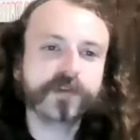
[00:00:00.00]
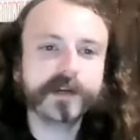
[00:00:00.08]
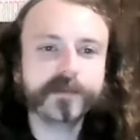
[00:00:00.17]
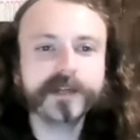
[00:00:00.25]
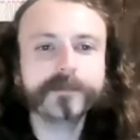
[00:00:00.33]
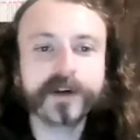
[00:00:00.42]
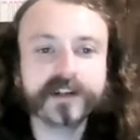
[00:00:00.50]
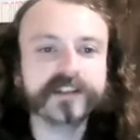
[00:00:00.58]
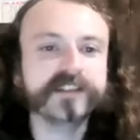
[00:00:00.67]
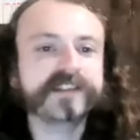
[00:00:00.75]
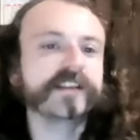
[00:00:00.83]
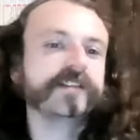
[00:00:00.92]
right-wing
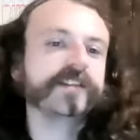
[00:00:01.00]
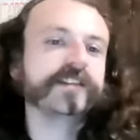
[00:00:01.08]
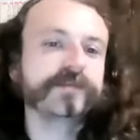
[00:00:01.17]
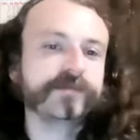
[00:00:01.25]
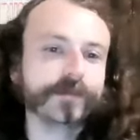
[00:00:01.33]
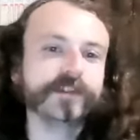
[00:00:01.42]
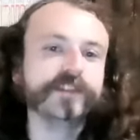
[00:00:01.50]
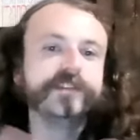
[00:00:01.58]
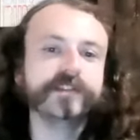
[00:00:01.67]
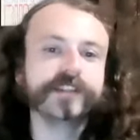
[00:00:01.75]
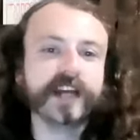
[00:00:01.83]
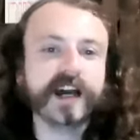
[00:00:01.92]
pundits such as Rudy
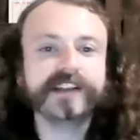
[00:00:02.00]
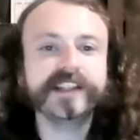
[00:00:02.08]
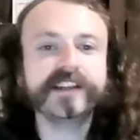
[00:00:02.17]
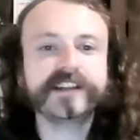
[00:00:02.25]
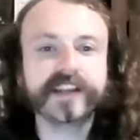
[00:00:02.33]
Giuliani,